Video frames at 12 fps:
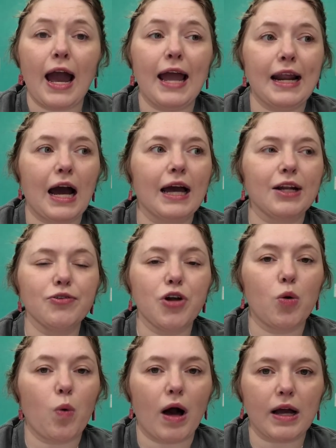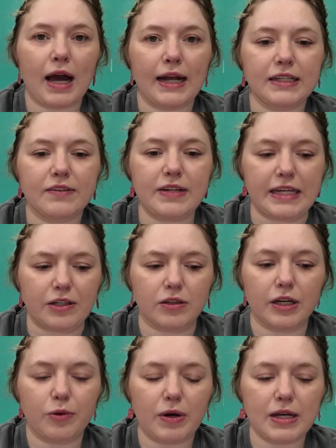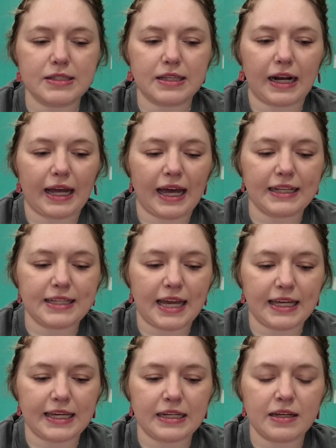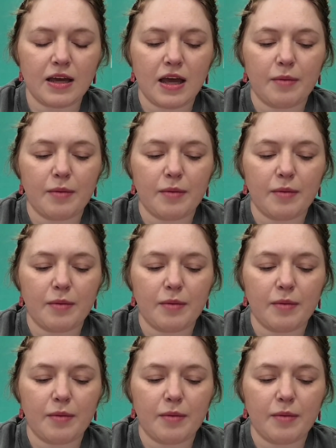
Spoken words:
and I don't know what kind of needle it was that I had taken,